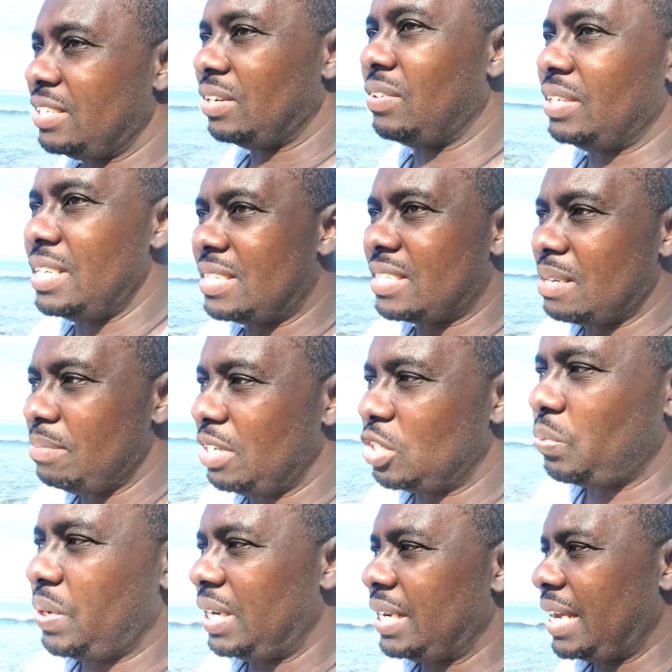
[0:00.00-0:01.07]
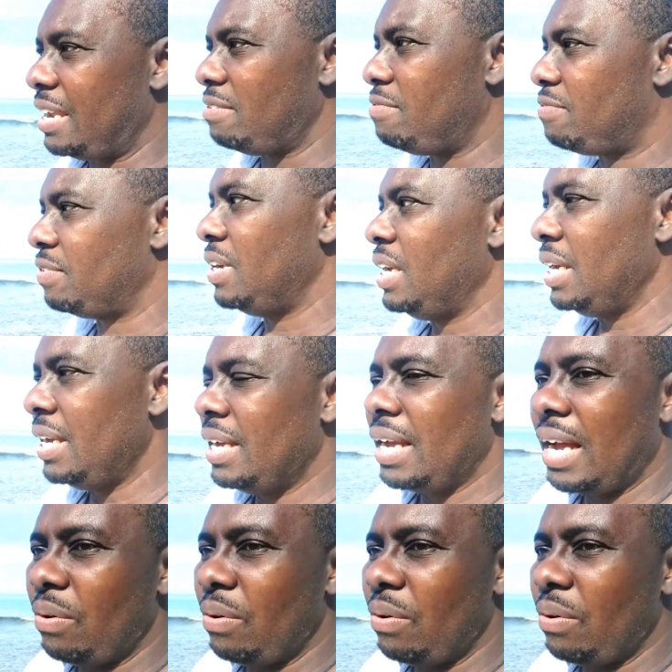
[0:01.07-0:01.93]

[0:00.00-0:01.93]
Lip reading: on December the 29th.